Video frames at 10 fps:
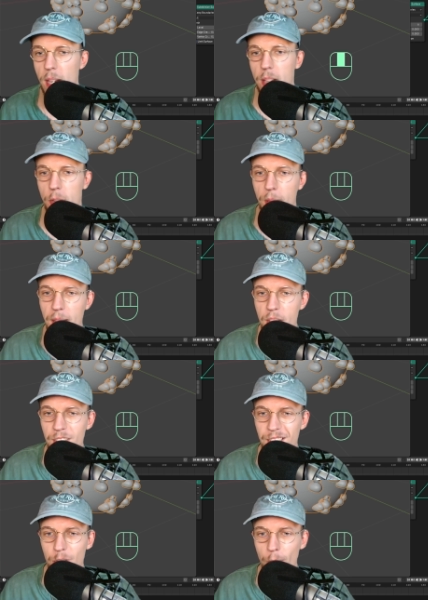So we can actually
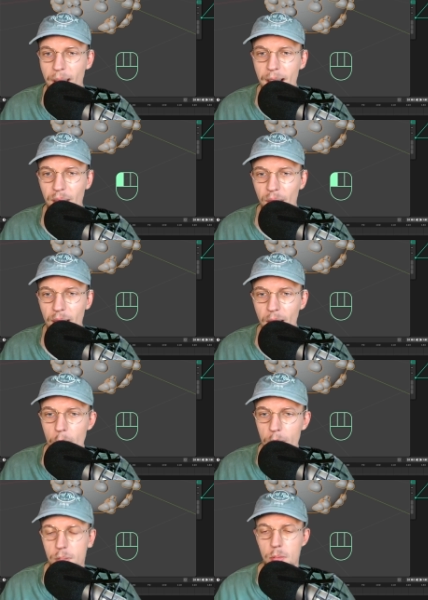drag that
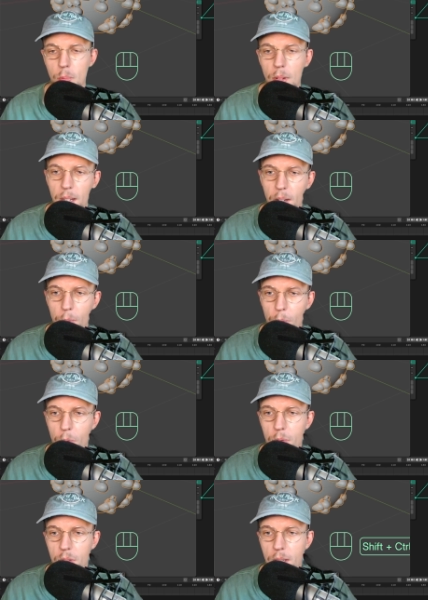out to a
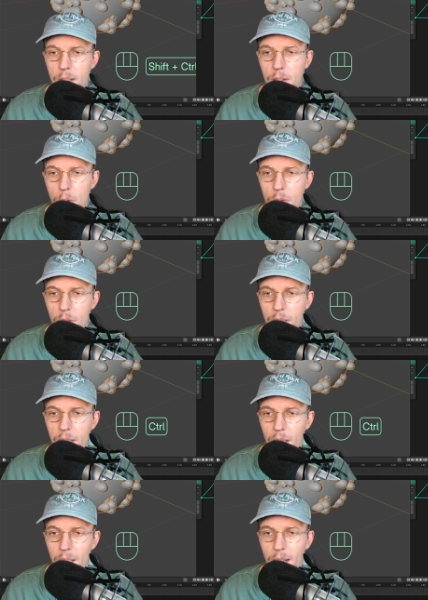rotate, no sorry,
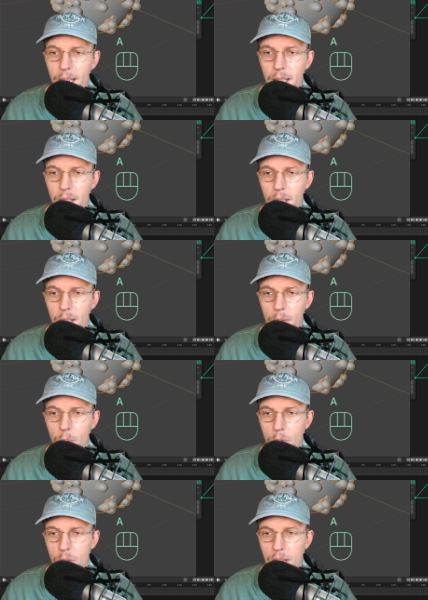align
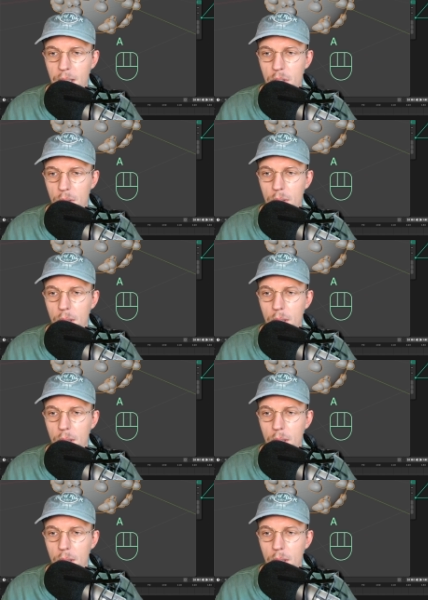rotation